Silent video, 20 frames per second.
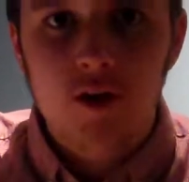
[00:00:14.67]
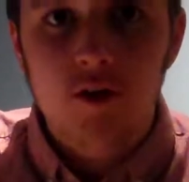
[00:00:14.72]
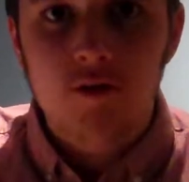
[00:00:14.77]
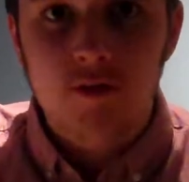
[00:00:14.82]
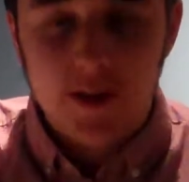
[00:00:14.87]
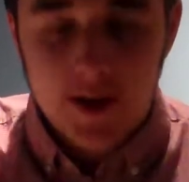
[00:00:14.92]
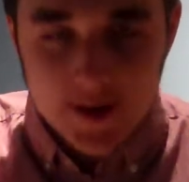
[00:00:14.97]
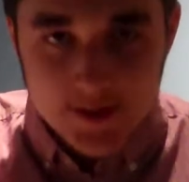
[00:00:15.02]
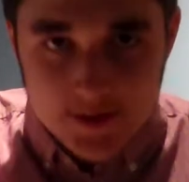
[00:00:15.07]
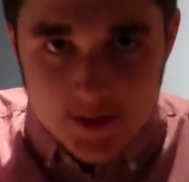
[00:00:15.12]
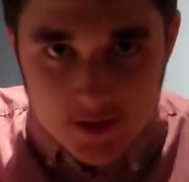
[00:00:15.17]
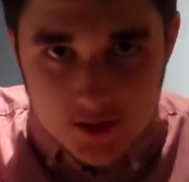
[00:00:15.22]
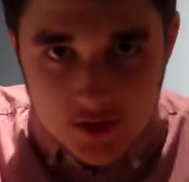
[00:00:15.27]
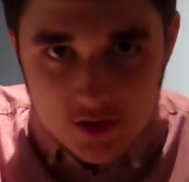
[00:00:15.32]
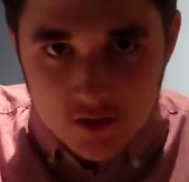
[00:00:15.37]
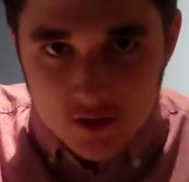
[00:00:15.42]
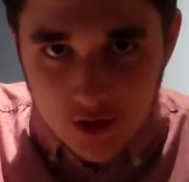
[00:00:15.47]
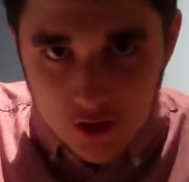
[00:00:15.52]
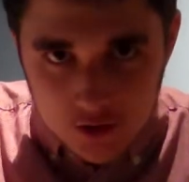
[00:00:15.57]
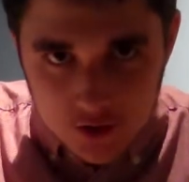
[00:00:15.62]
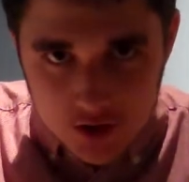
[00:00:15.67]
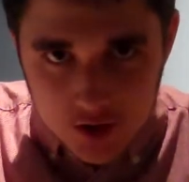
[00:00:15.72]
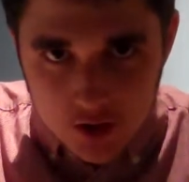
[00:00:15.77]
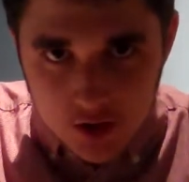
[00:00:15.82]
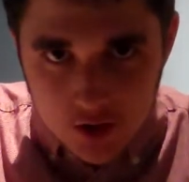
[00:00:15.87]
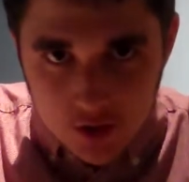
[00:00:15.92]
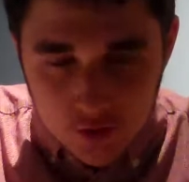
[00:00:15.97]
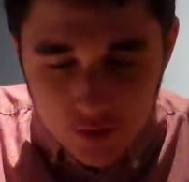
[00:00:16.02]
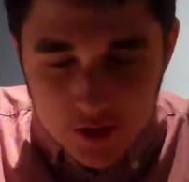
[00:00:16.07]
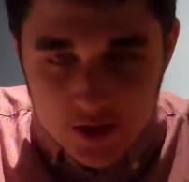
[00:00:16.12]
reacting to Doctor
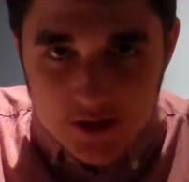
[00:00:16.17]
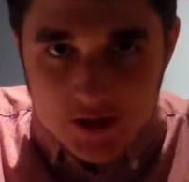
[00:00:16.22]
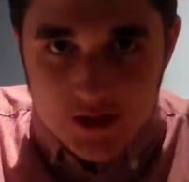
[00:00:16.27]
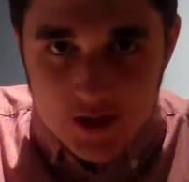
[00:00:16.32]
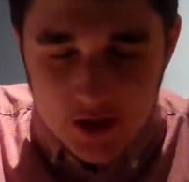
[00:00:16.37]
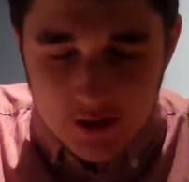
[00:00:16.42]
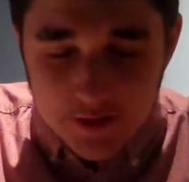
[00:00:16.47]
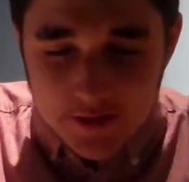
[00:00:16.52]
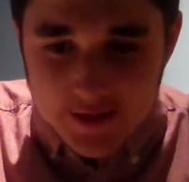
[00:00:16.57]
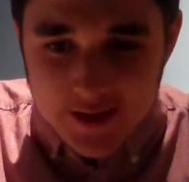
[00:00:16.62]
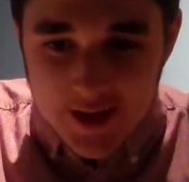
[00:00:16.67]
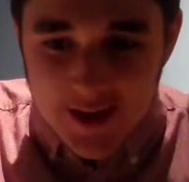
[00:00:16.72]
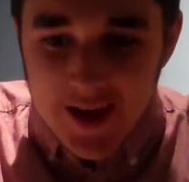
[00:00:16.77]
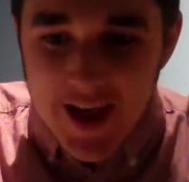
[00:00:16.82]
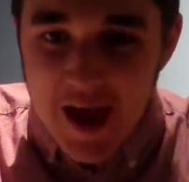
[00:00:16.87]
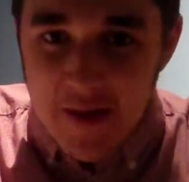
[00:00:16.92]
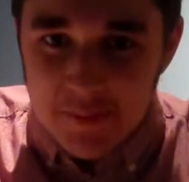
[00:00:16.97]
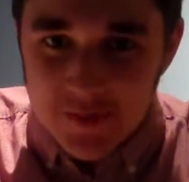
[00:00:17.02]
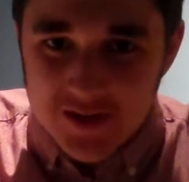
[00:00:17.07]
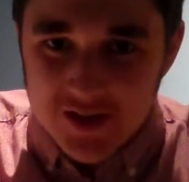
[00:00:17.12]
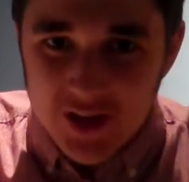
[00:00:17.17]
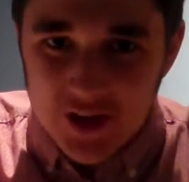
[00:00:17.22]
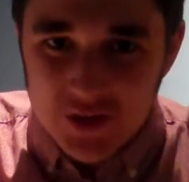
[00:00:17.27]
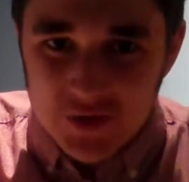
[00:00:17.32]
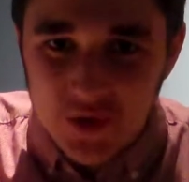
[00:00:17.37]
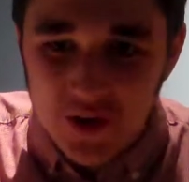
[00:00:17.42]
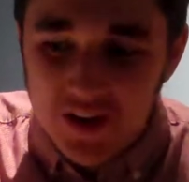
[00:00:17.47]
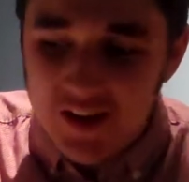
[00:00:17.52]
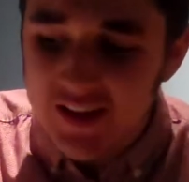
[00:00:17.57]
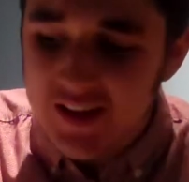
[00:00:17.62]
Who, Series 8, Episode
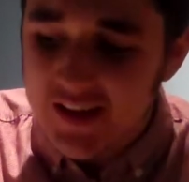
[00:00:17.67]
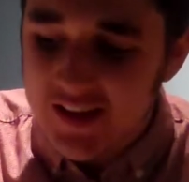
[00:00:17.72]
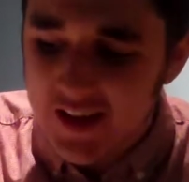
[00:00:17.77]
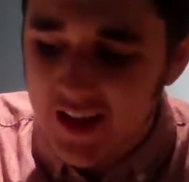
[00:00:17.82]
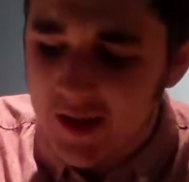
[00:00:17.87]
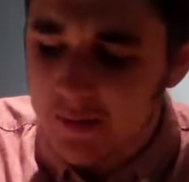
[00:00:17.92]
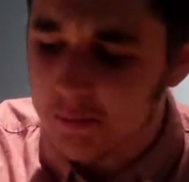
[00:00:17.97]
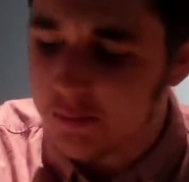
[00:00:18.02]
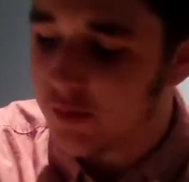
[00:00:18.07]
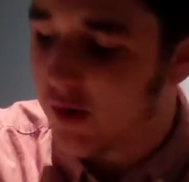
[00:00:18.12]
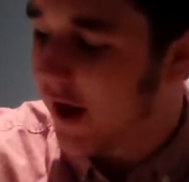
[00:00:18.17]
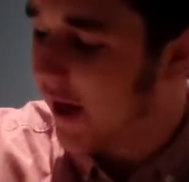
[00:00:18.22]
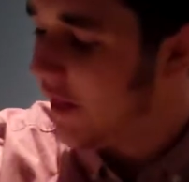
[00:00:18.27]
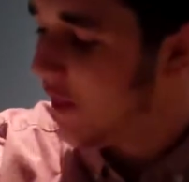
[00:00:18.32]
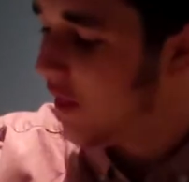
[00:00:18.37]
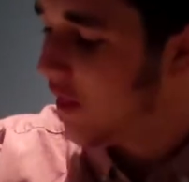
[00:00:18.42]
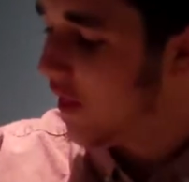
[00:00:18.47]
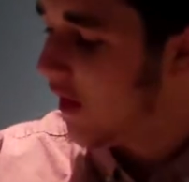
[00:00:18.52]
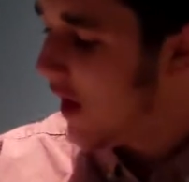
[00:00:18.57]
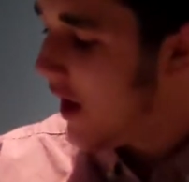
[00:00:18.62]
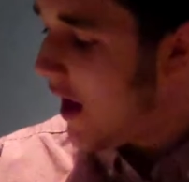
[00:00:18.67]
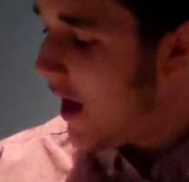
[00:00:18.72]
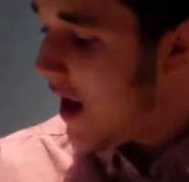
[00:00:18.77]
1, Deep Breath.